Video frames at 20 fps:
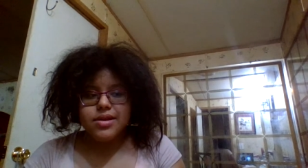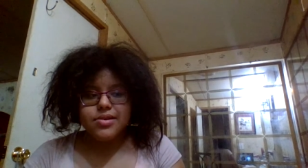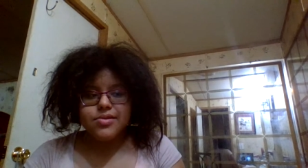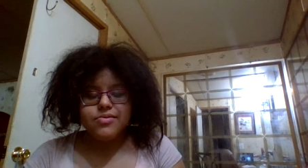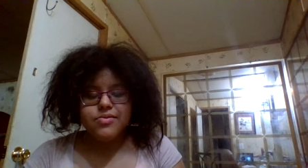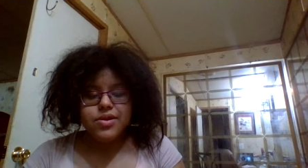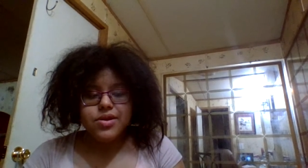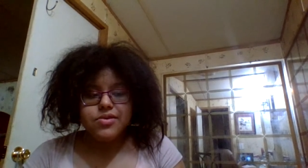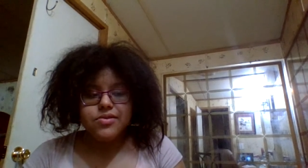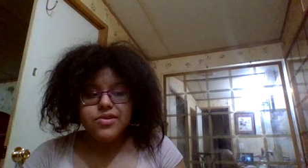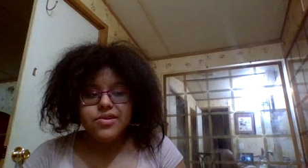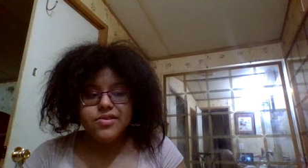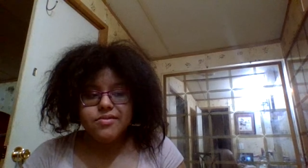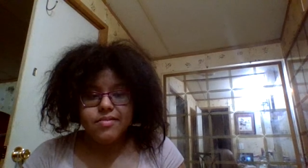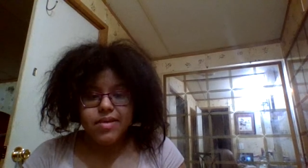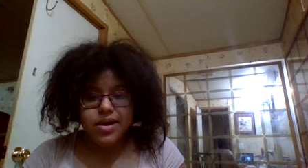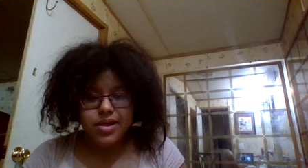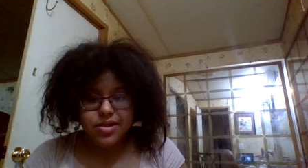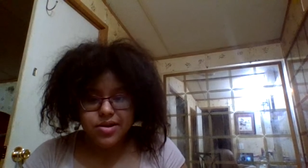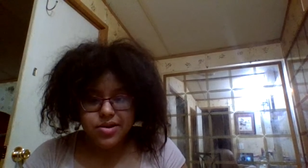to increase
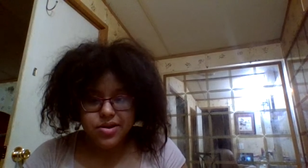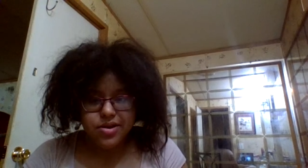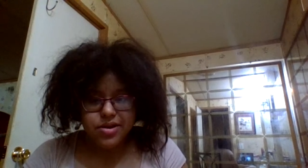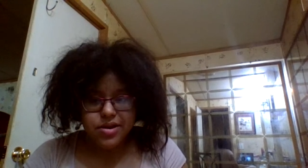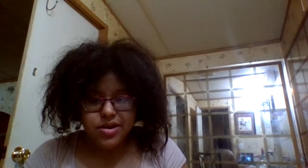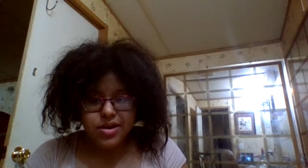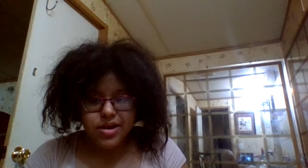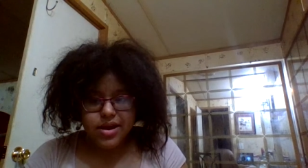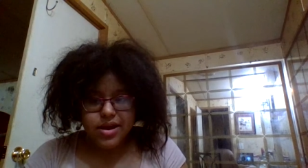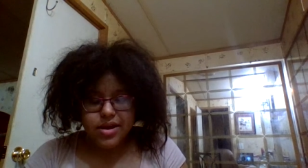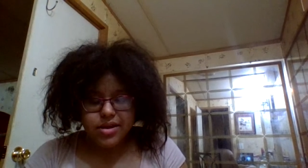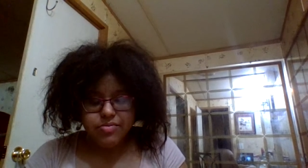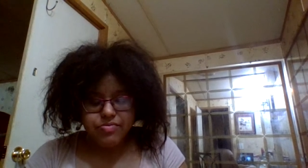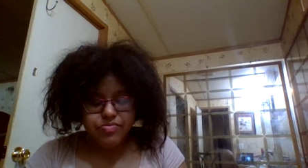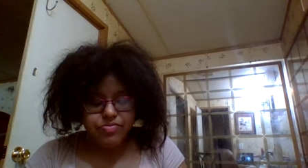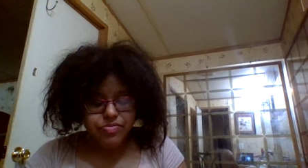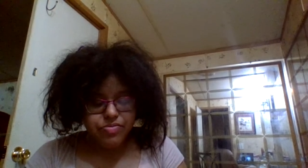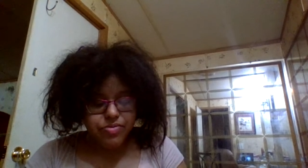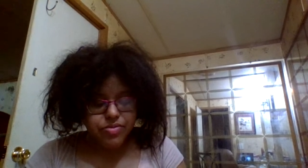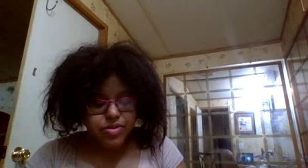my learning and
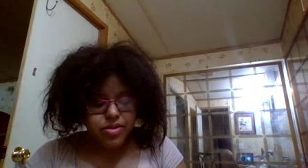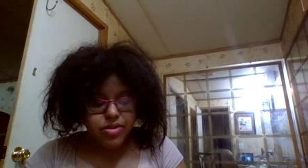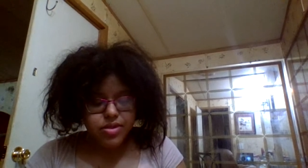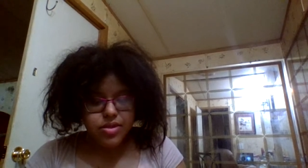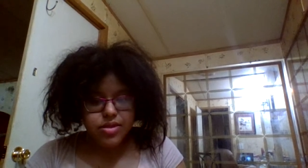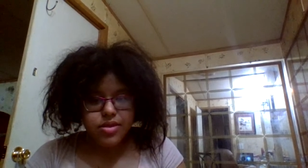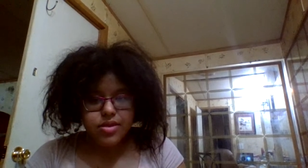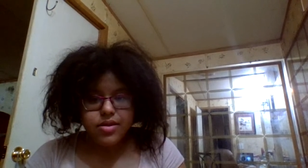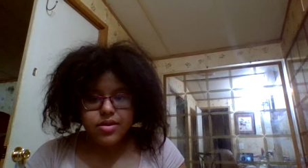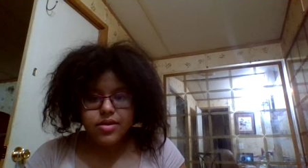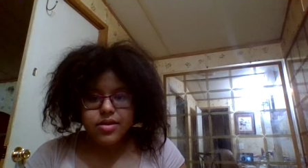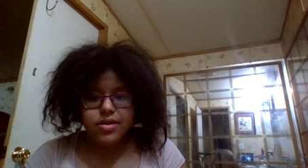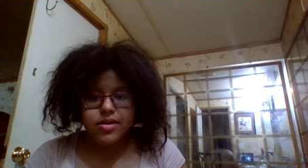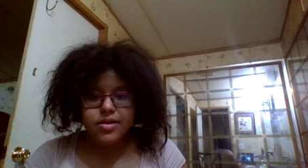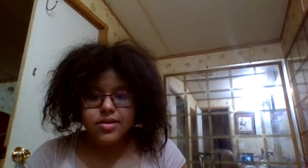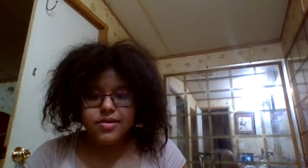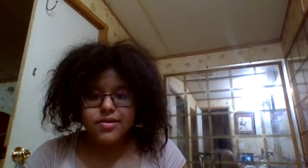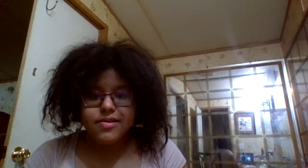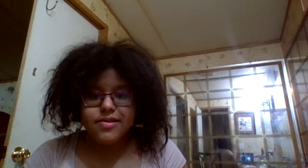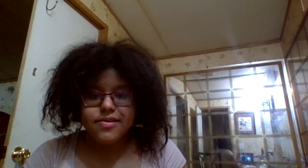
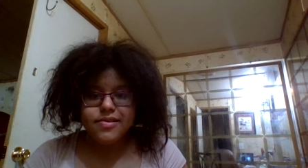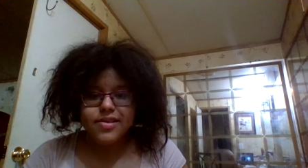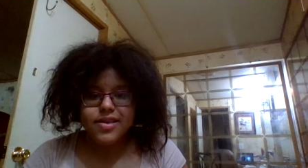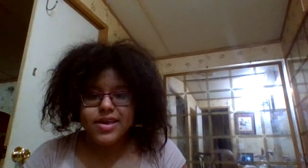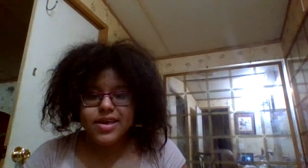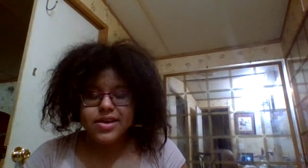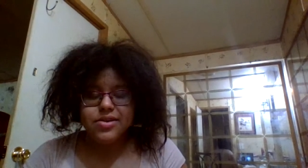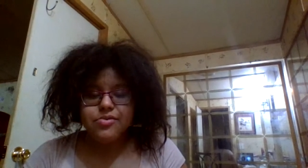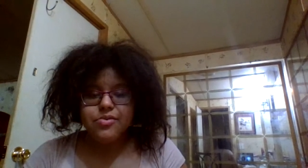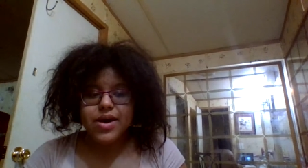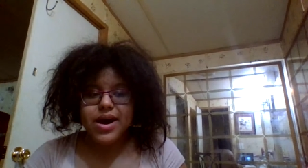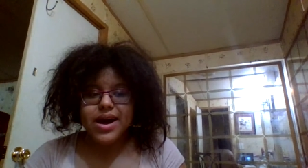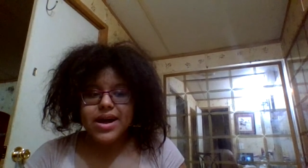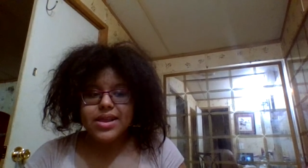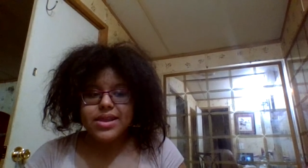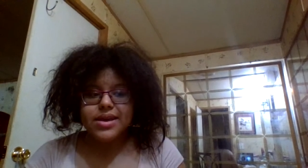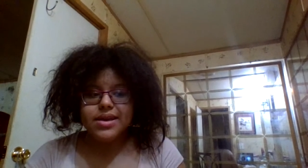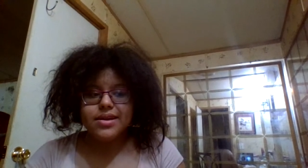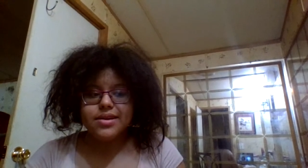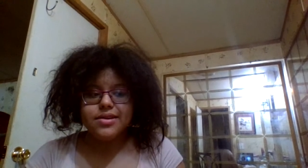seek
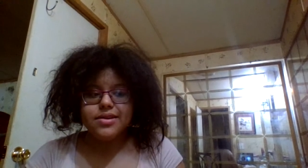widely